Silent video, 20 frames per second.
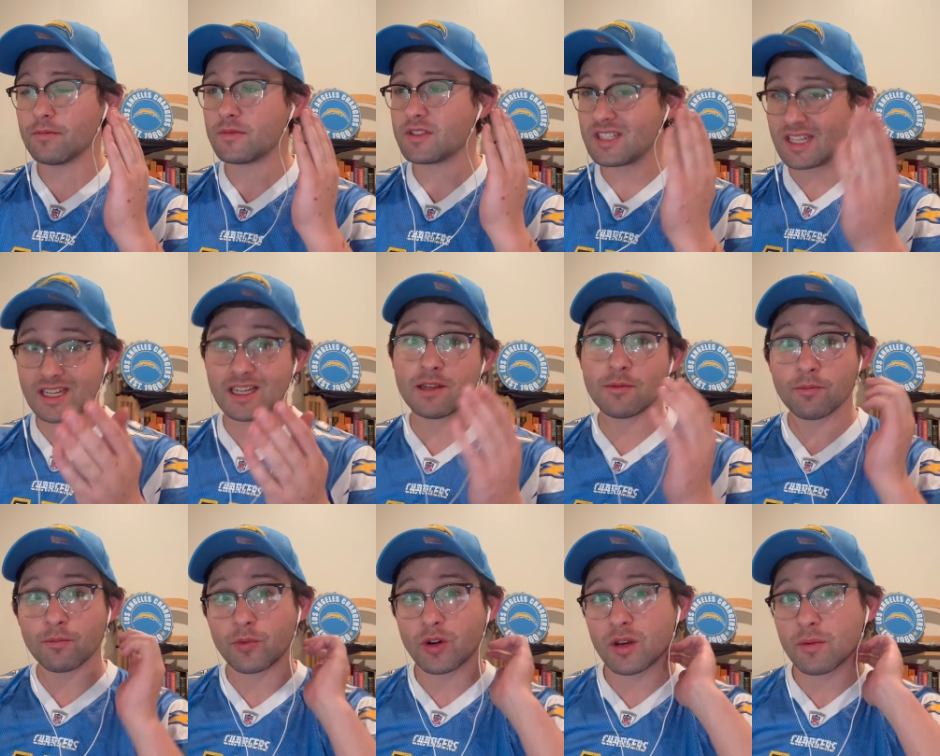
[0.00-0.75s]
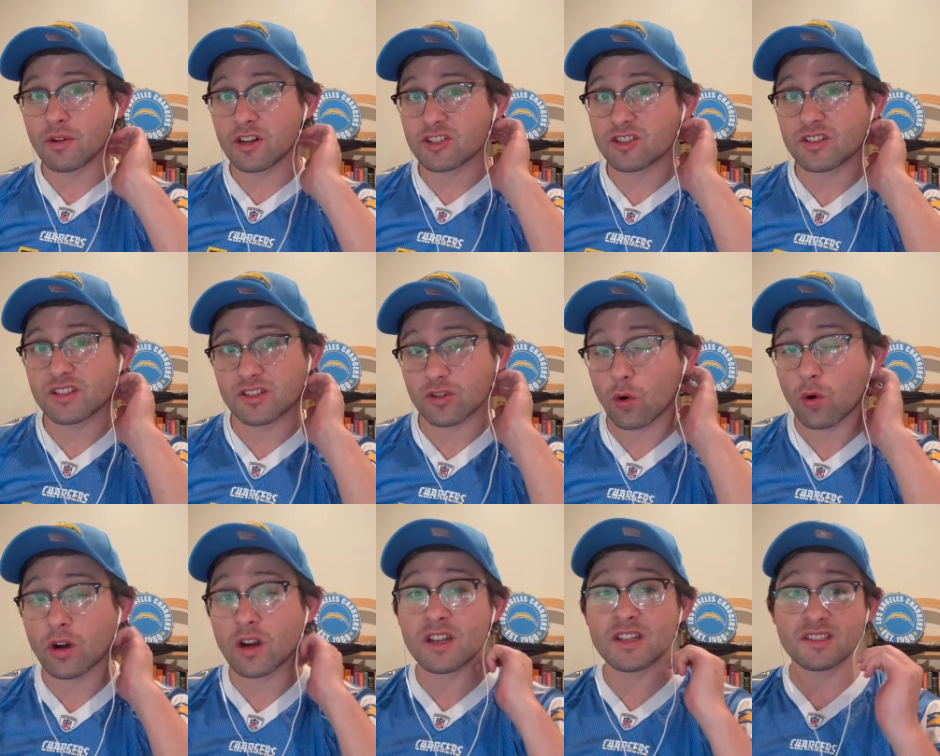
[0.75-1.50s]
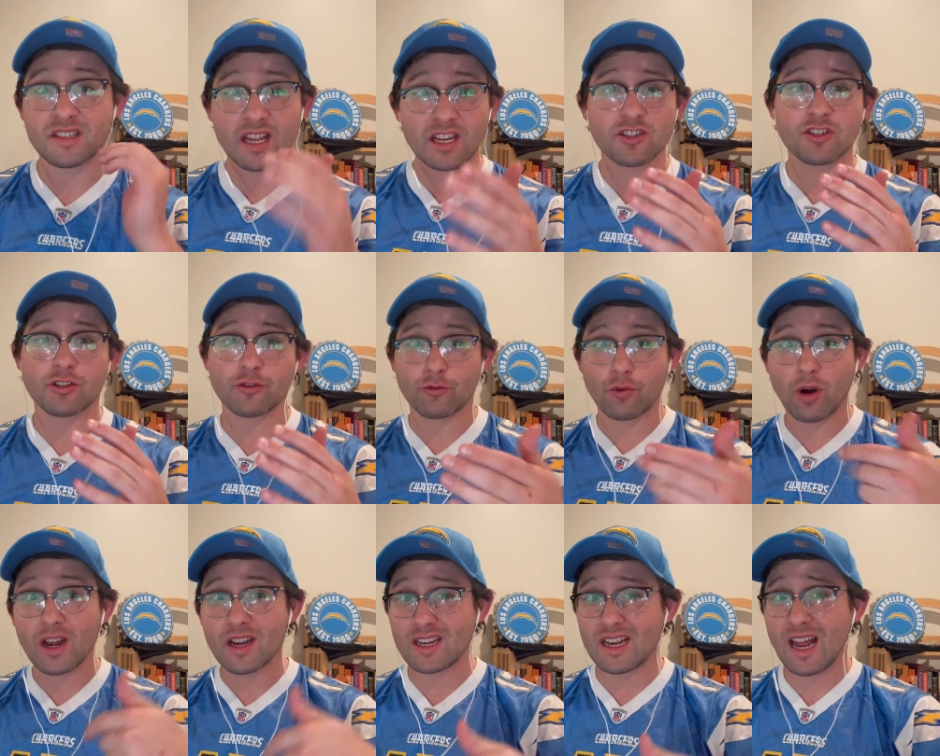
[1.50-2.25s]
team, pretty much in this organization
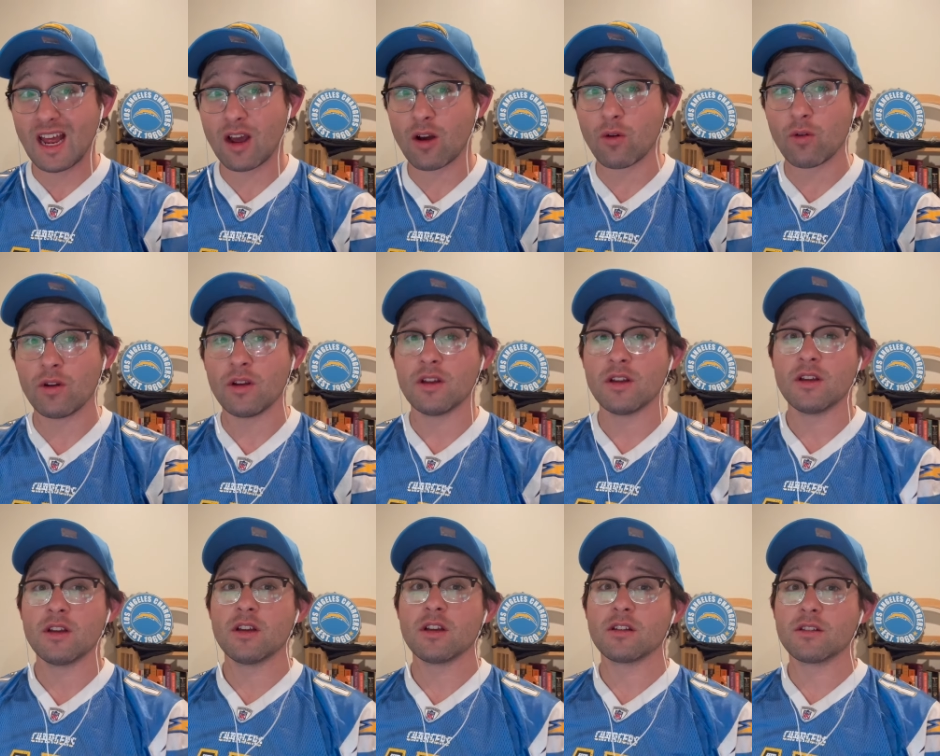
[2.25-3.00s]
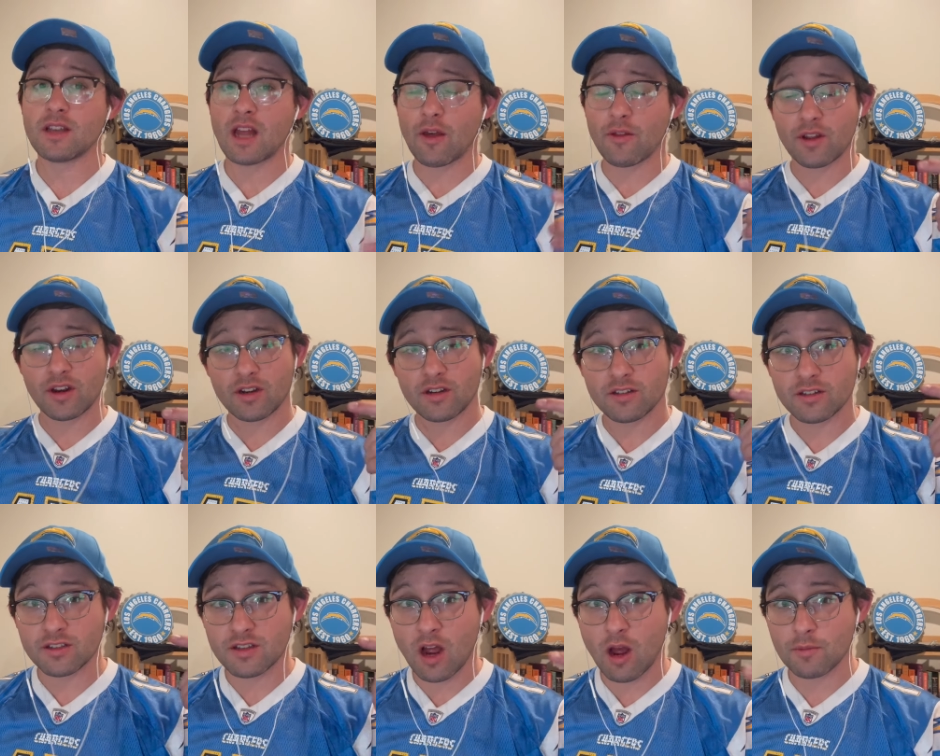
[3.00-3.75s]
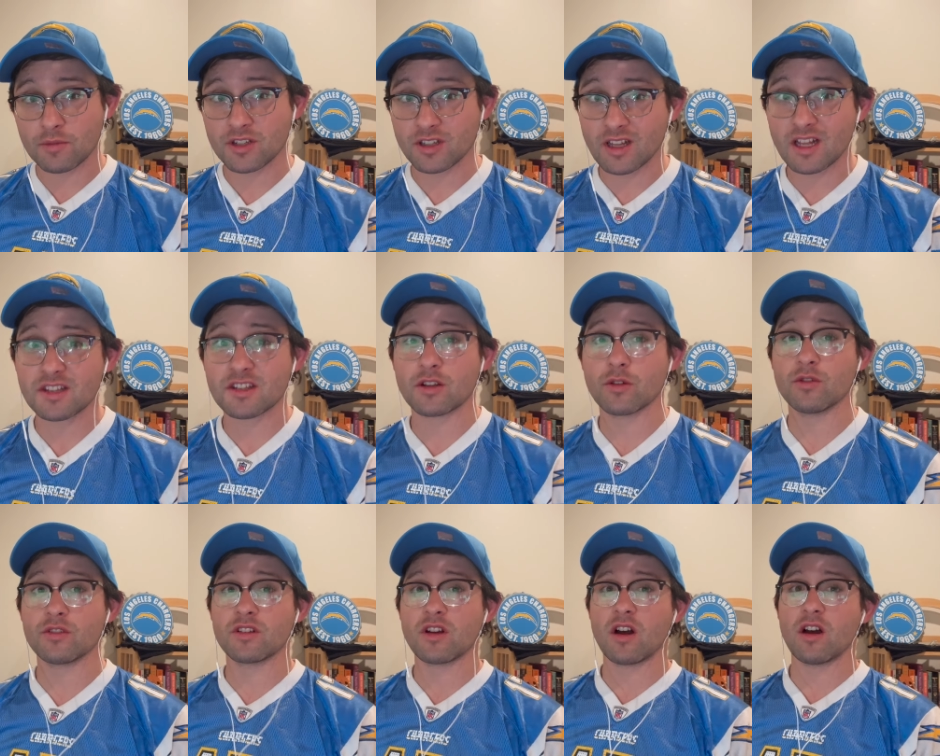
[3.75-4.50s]
right now. Now that Tom
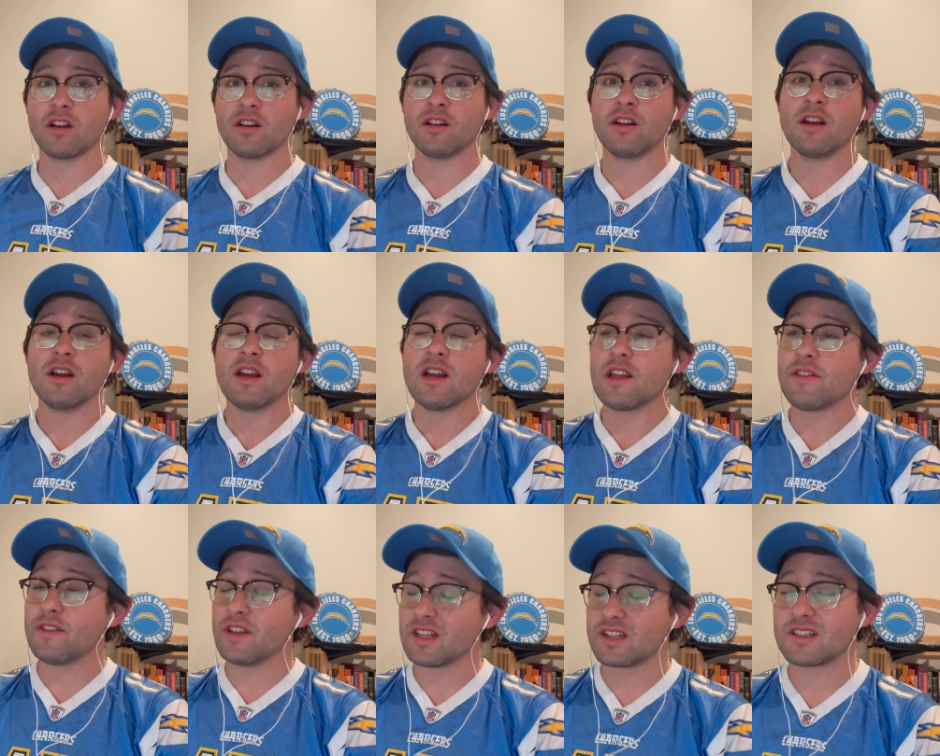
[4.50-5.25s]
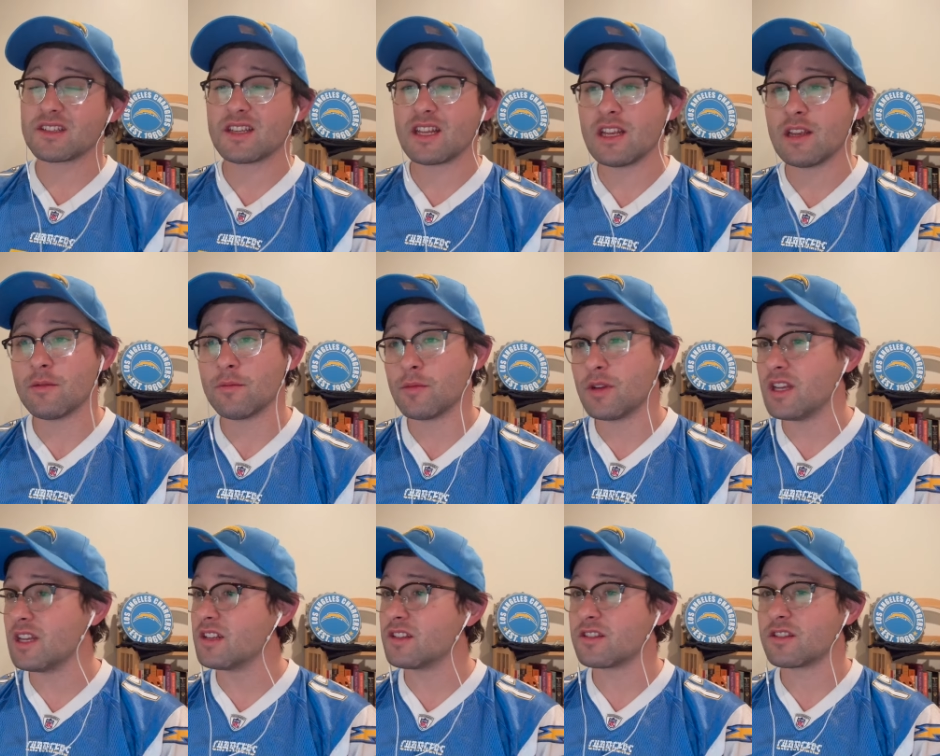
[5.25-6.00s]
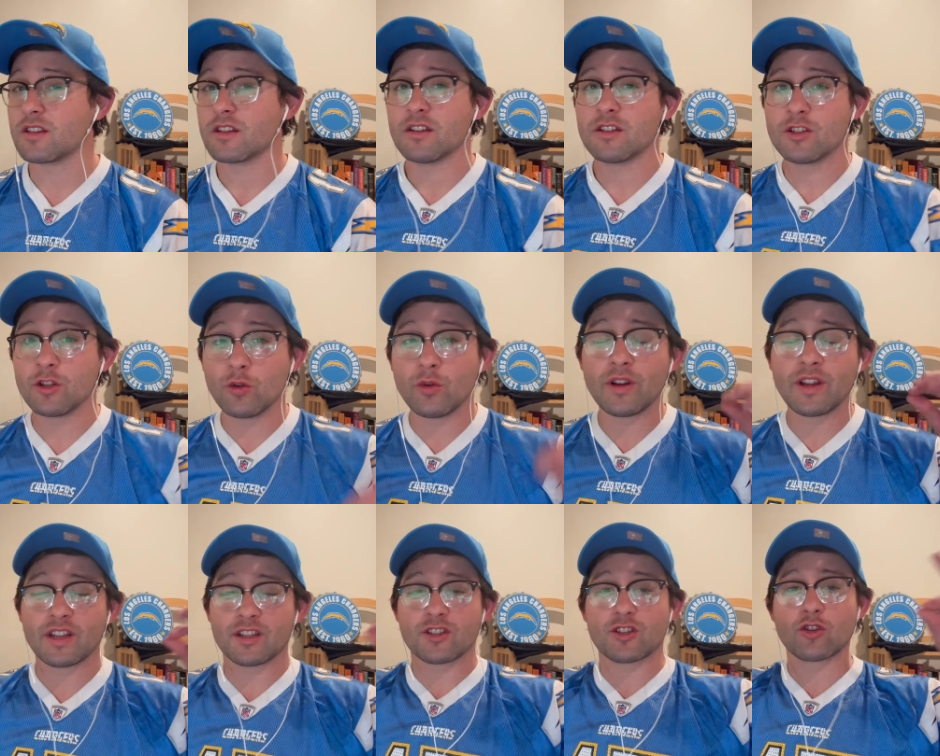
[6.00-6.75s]
Telesco is gone, this team is
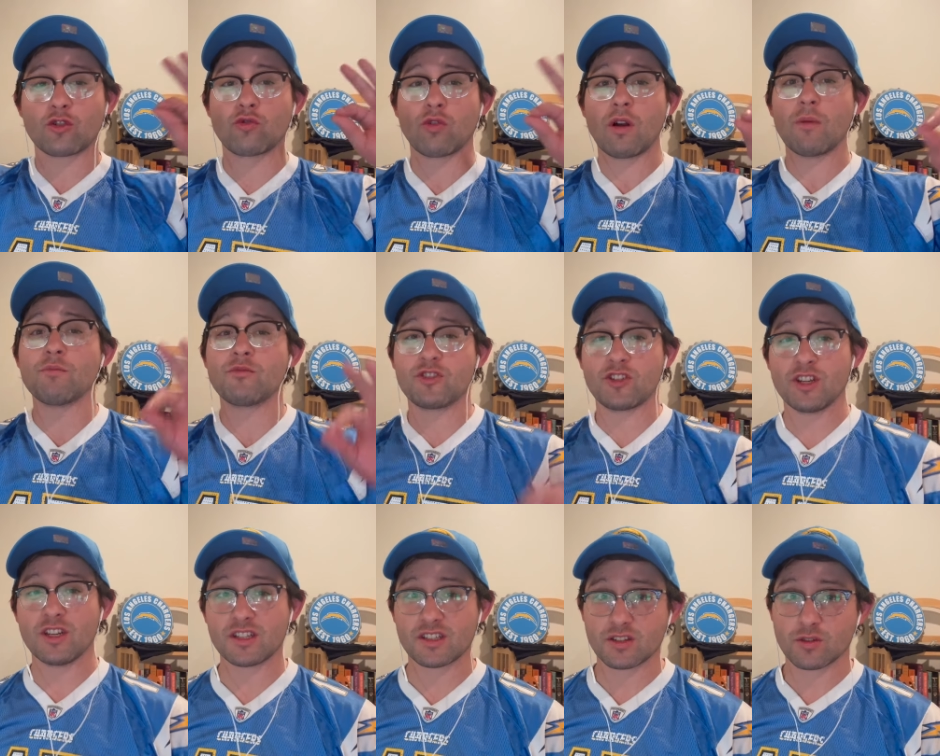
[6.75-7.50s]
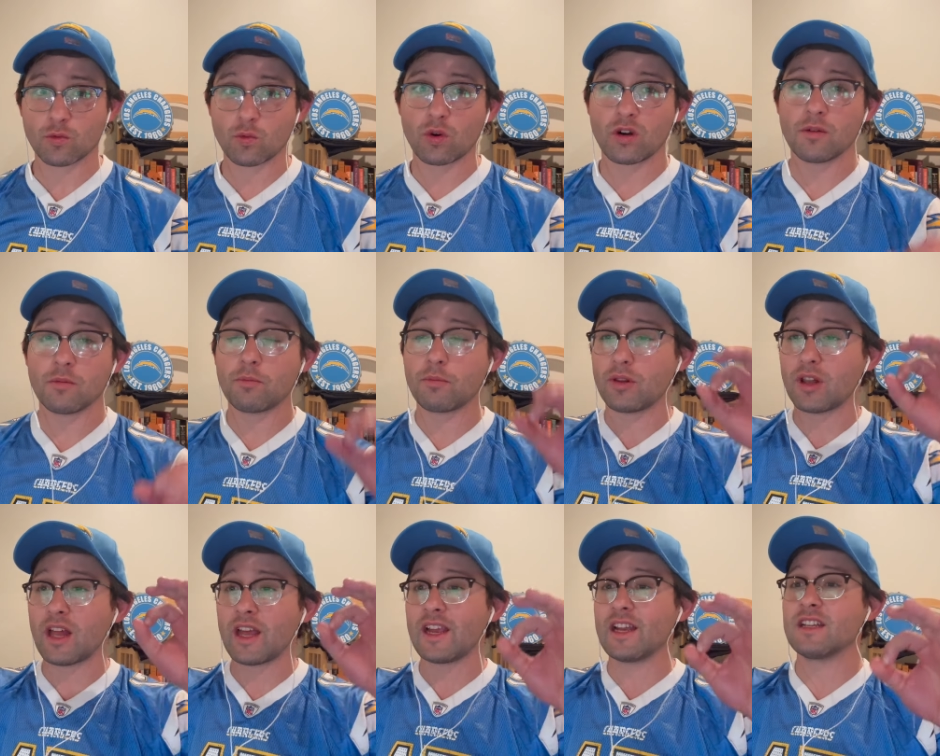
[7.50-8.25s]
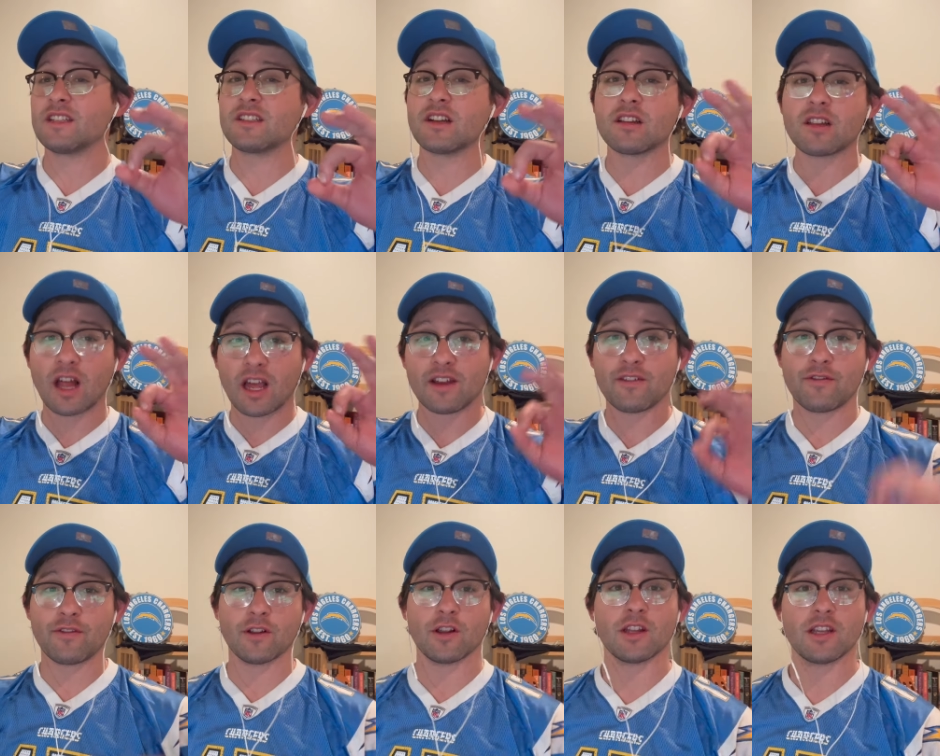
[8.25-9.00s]
doing scrumptious. We're playing
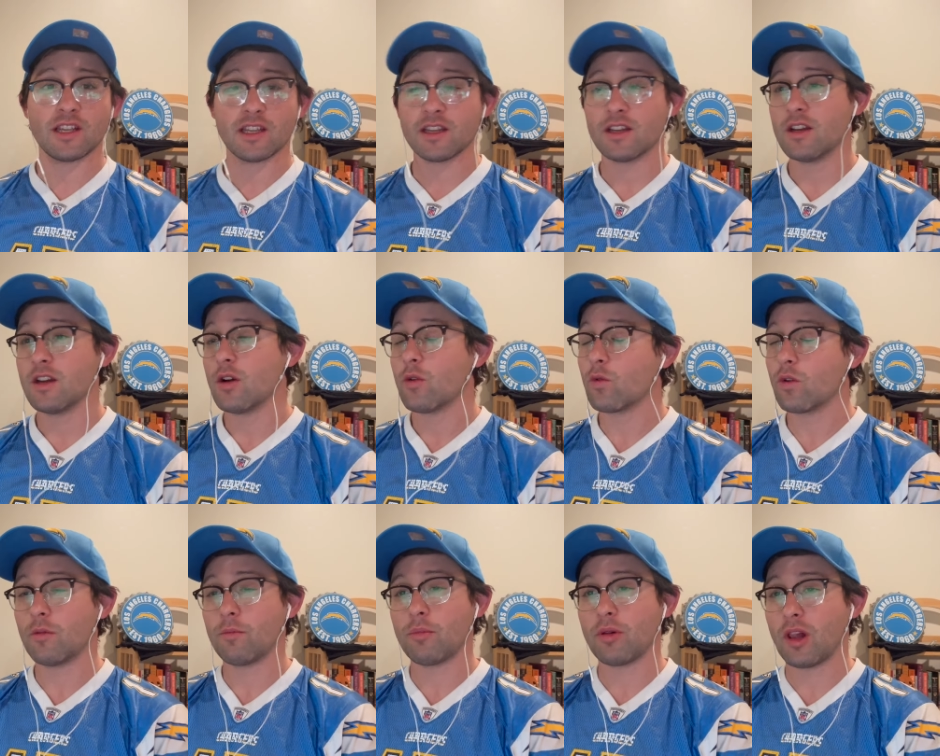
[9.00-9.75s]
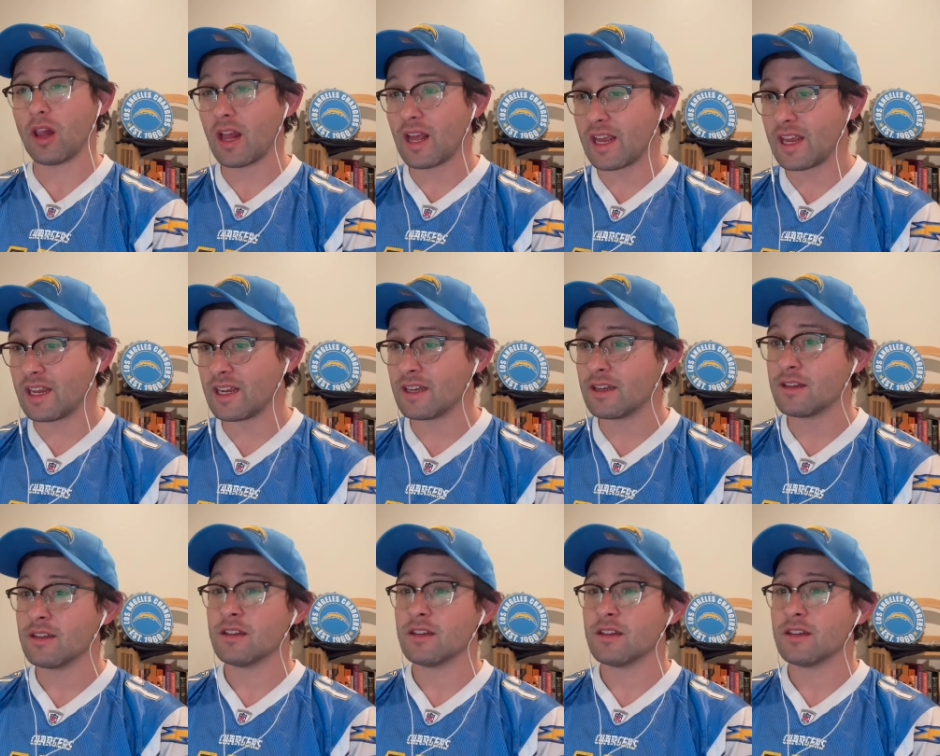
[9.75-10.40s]
delightfully. We're playing